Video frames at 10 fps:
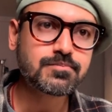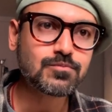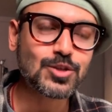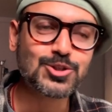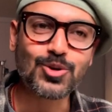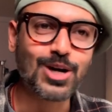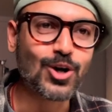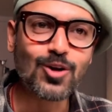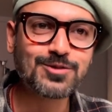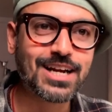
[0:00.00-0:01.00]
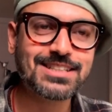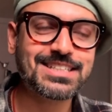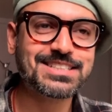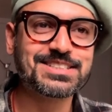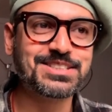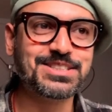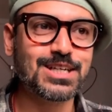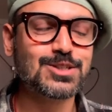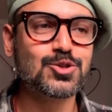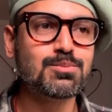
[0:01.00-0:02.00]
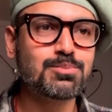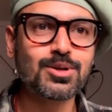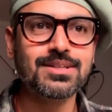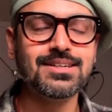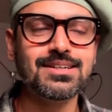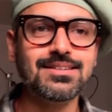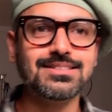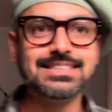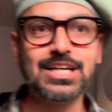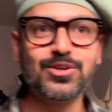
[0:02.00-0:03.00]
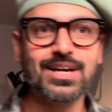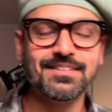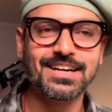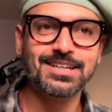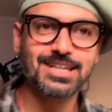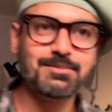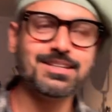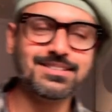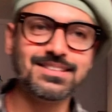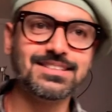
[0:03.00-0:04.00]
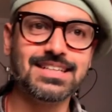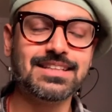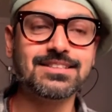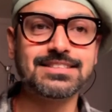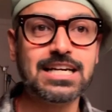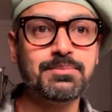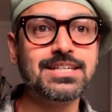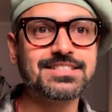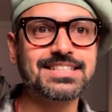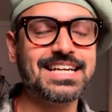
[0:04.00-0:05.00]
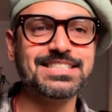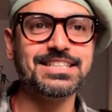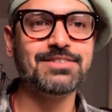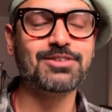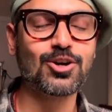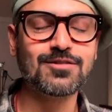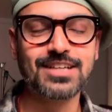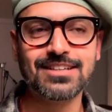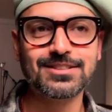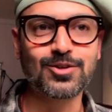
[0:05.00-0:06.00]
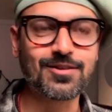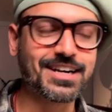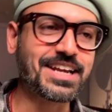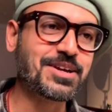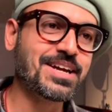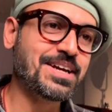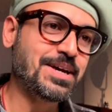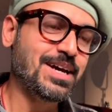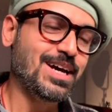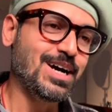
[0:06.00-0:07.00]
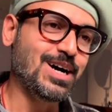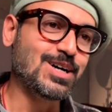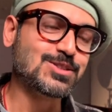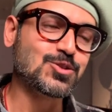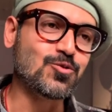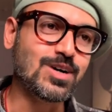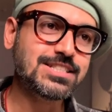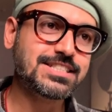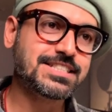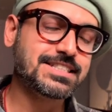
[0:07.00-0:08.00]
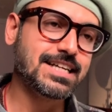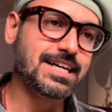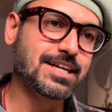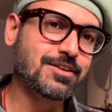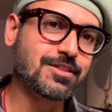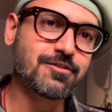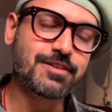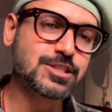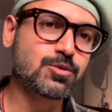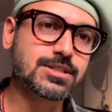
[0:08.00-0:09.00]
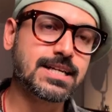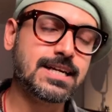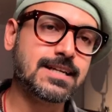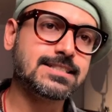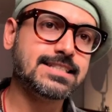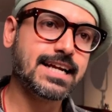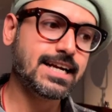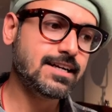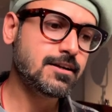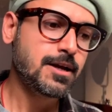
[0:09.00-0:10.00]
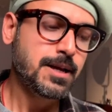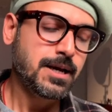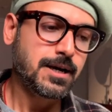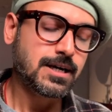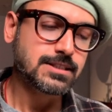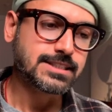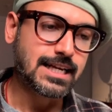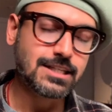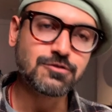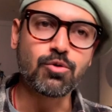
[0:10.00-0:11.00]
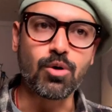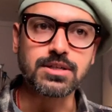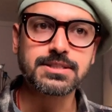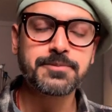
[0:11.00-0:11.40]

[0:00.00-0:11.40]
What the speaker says: so a lot of challenges just to put the set together. And I mean, in the set build stage, there were a lot of challenges already. So once the fish was here, the second challenge was,